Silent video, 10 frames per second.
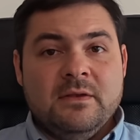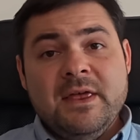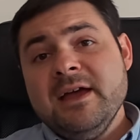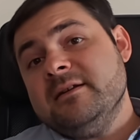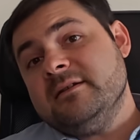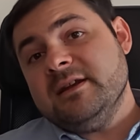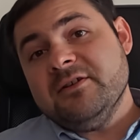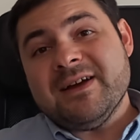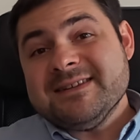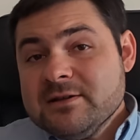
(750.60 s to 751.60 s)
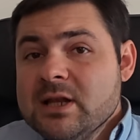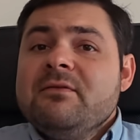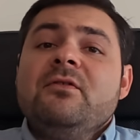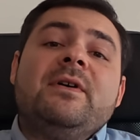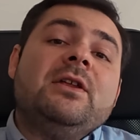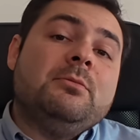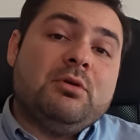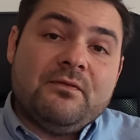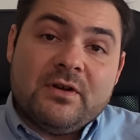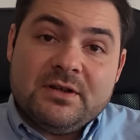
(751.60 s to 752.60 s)
Then, if I still haven't found the
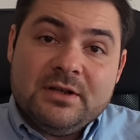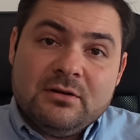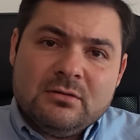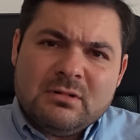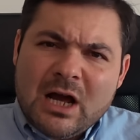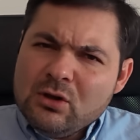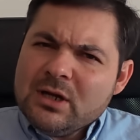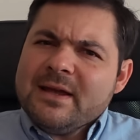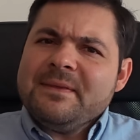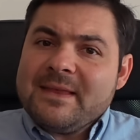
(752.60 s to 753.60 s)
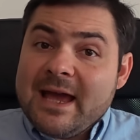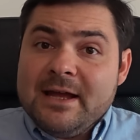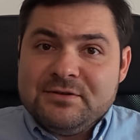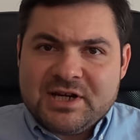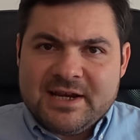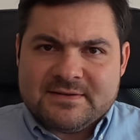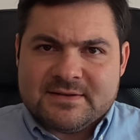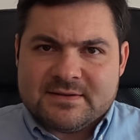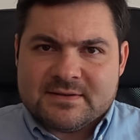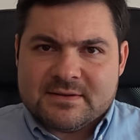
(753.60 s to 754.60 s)
perfect deal, I'll look at the edge cases.